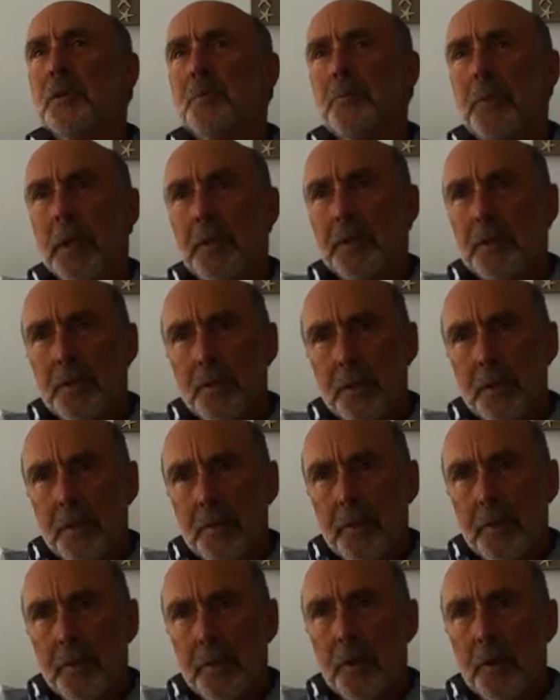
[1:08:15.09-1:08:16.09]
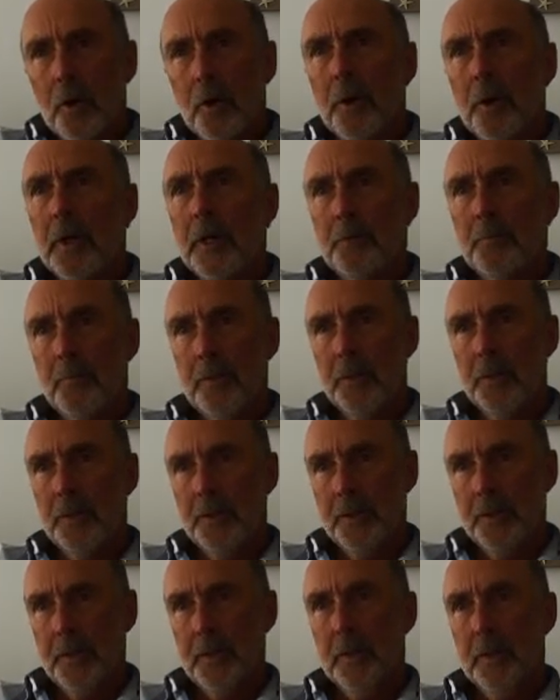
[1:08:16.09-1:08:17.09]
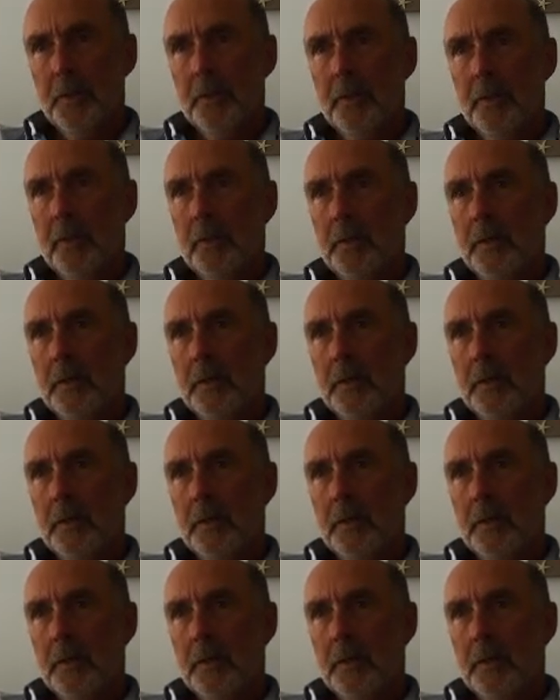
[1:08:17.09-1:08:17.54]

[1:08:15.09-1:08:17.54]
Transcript: expectancy that your client brings in,